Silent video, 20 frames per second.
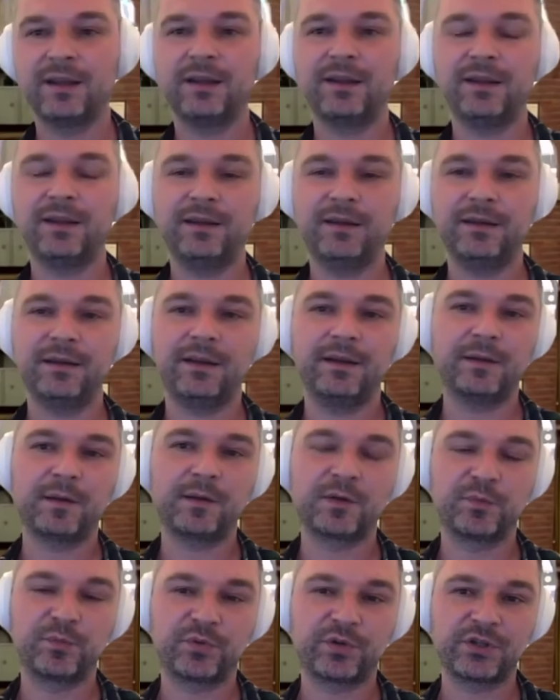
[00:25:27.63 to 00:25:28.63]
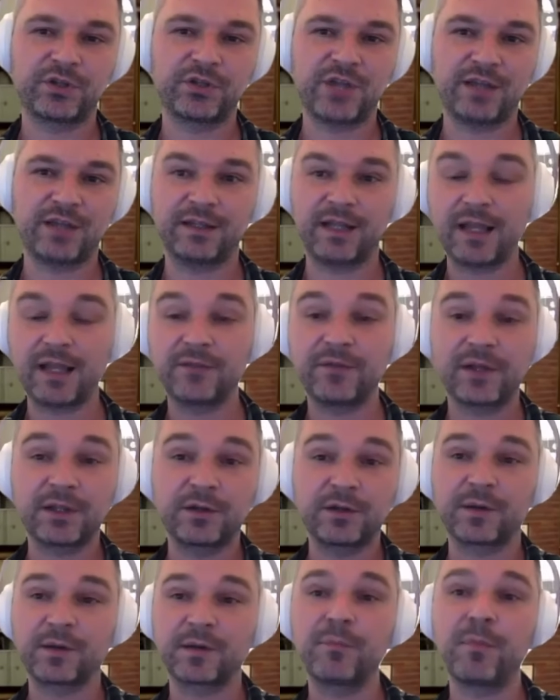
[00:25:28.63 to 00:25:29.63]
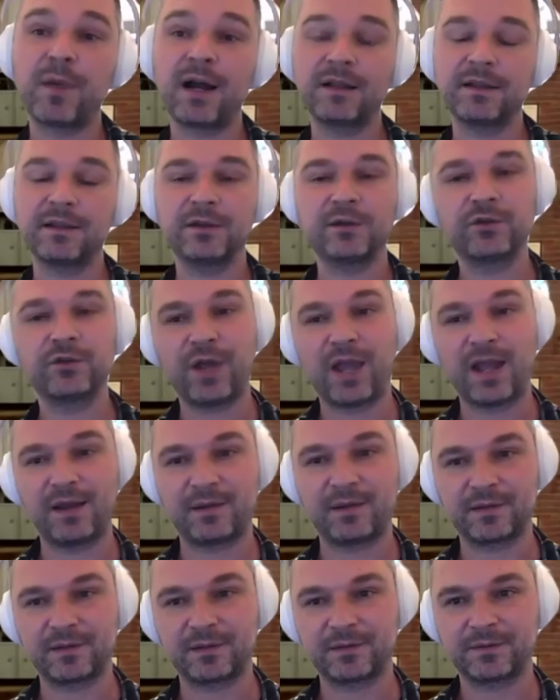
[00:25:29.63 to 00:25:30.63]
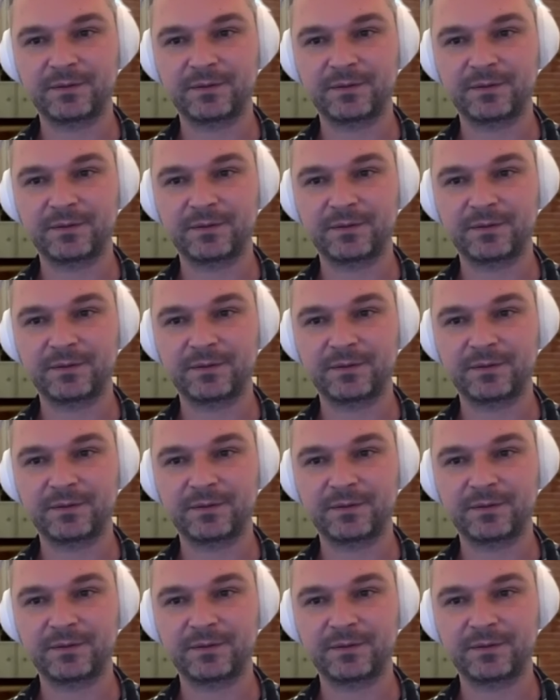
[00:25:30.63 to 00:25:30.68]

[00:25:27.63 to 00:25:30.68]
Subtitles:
in a support channel, and that costs money to answer.